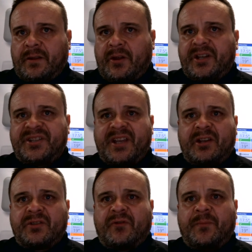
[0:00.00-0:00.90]
30
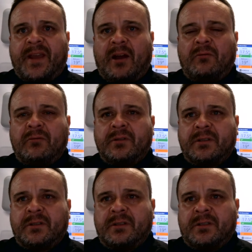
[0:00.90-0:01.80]
seconds from now.
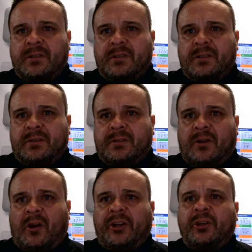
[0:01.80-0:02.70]

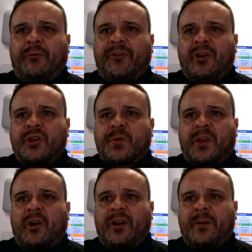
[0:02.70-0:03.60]
Ideal for use
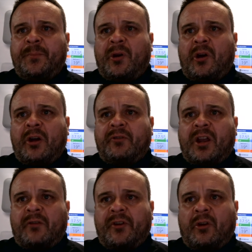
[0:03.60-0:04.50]
with high input, high
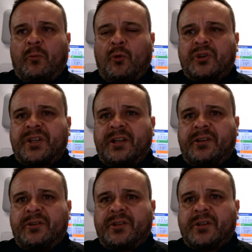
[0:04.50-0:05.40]
recovery hot water
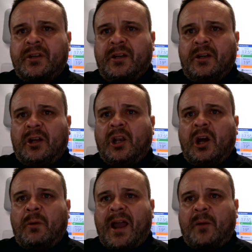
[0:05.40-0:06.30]
cylinders.
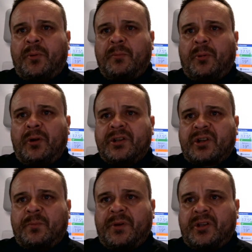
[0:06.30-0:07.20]
Lower output
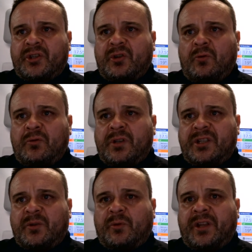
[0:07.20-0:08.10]
boilers can be installed
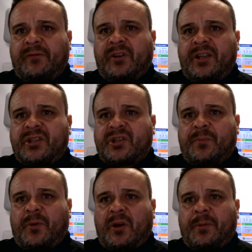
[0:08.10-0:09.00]
as it will never need to
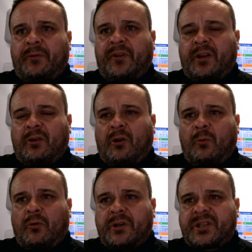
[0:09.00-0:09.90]
supply both heat and
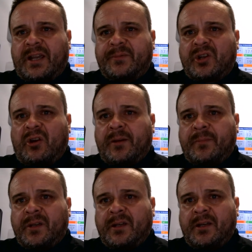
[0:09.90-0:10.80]
hot water at the same
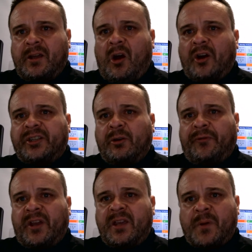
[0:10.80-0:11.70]
time. Ideal
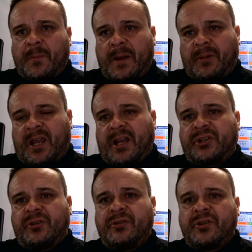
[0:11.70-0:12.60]
for heat pump
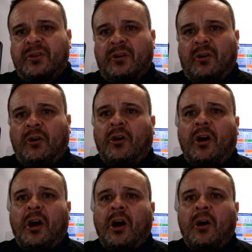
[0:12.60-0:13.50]
applications. Are,
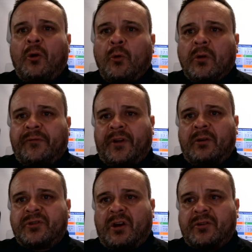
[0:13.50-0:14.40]
are all of
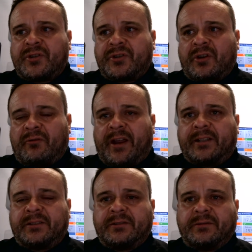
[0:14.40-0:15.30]
those answers
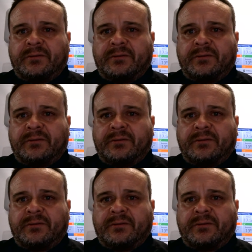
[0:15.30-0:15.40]
correct?